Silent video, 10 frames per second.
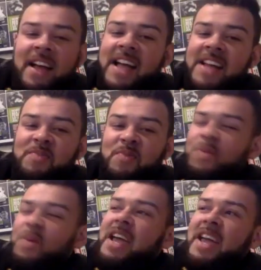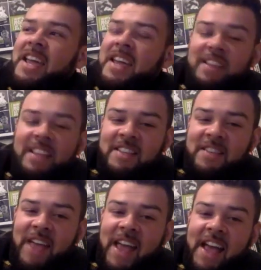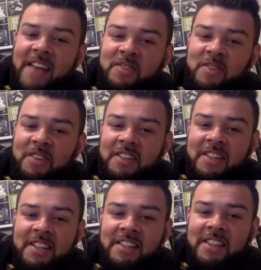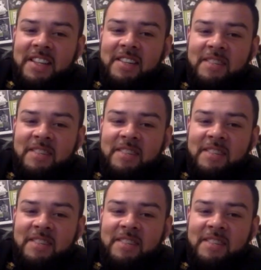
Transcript: that's way less of a hassle than